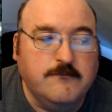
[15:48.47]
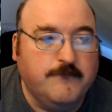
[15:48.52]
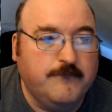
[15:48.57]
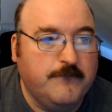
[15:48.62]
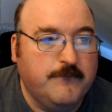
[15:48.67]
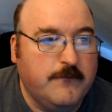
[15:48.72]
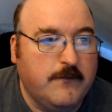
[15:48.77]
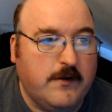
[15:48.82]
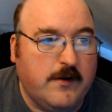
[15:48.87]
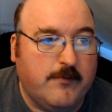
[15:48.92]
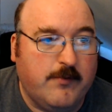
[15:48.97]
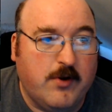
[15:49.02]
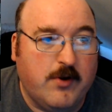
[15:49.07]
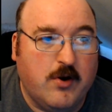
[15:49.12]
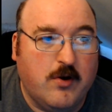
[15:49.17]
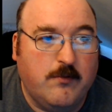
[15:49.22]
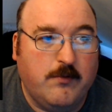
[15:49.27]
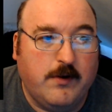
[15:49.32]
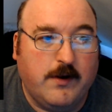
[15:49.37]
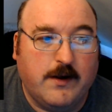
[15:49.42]
You never
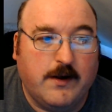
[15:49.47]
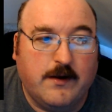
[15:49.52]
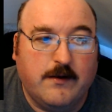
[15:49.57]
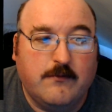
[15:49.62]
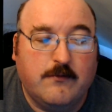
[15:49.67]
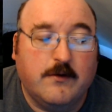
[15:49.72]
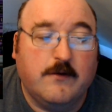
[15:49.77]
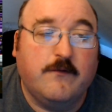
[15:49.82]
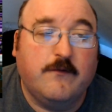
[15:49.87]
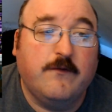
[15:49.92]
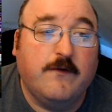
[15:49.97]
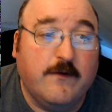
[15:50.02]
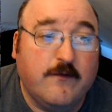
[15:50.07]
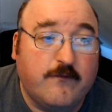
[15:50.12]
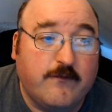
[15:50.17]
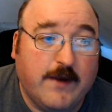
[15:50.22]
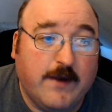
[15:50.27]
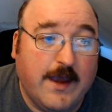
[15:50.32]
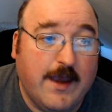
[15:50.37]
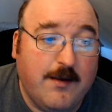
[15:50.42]
know when you, because in this
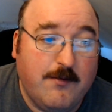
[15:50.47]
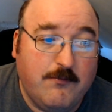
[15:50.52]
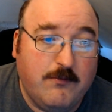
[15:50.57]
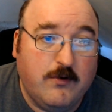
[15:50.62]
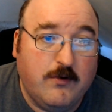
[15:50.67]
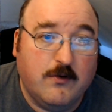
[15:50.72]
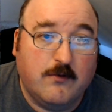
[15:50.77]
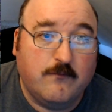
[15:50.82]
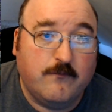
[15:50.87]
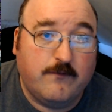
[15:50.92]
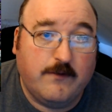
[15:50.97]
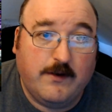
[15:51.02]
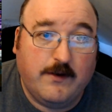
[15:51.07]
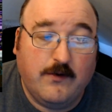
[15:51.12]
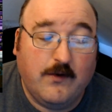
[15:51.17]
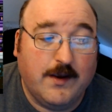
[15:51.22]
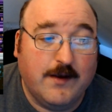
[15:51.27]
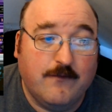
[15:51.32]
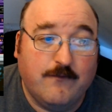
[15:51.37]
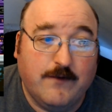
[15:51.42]
game you
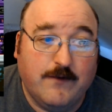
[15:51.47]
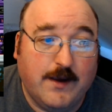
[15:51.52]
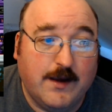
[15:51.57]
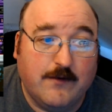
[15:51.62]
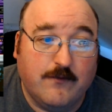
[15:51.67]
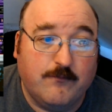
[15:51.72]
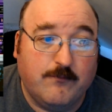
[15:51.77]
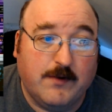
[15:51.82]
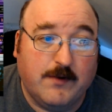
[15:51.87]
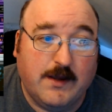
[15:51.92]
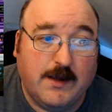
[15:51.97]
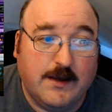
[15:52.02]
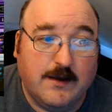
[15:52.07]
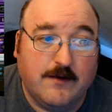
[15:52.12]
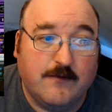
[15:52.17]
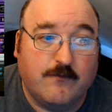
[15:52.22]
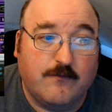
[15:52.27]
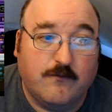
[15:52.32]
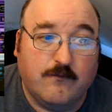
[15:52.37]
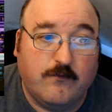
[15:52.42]
can't take as many
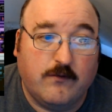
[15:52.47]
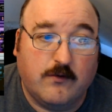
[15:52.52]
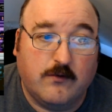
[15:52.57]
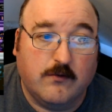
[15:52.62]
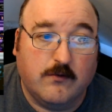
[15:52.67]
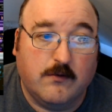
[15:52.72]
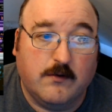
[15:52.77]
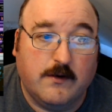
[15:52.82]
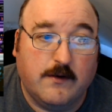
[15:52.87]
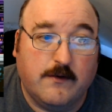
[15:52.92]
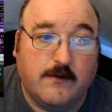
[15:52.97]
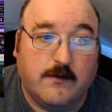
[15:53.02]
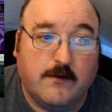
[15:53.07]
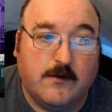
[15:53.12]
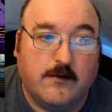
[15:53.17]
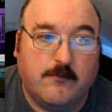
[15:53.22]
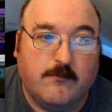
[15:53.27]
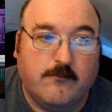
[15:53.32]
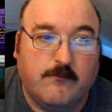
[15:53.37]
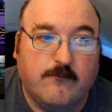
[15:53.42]
hits as you could in
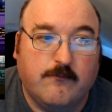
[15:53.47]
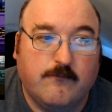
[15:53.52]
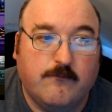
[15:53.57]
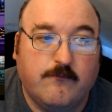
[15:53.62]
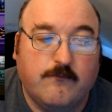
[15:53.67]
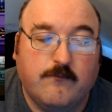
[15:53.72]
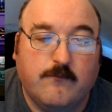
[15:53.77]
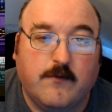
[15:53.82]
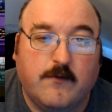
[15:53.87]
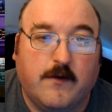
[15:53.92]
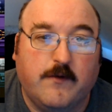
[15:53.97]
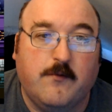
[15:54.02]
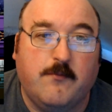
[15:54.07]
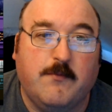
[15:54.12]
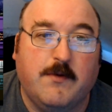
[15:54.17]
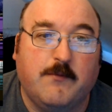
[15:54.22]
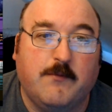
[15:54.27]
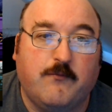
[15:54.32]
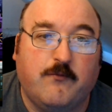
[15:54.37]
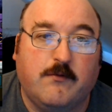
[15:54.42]
other
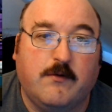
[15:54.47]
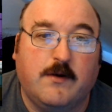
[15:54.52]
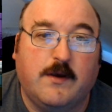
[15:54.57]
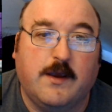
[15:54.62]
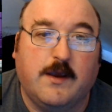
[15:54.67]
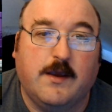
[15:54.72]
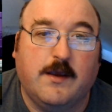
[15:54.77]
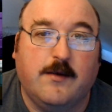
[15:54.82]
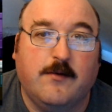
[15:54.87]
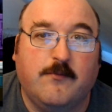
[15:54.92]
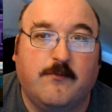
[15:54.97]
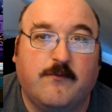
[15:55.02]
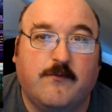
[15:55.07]
Metroid games.